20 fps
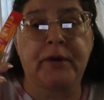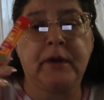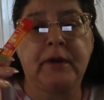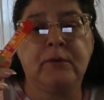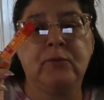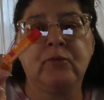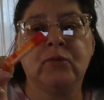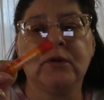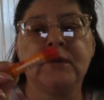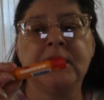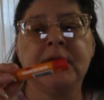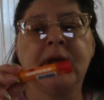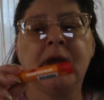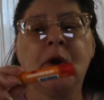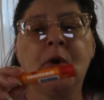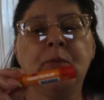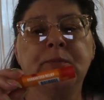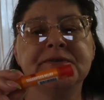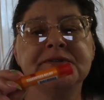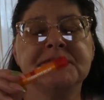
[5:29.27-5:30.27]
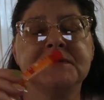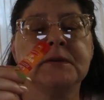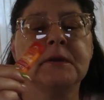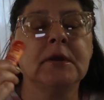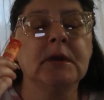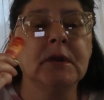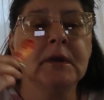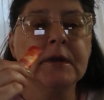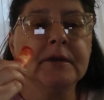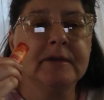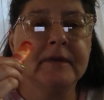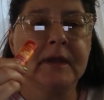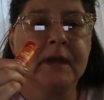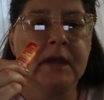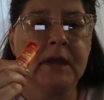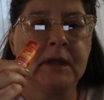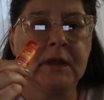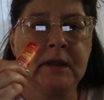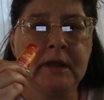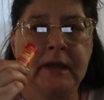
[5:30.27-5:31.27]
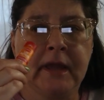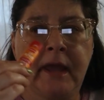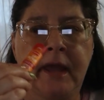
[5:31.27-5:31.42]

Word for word: It really helps the healing,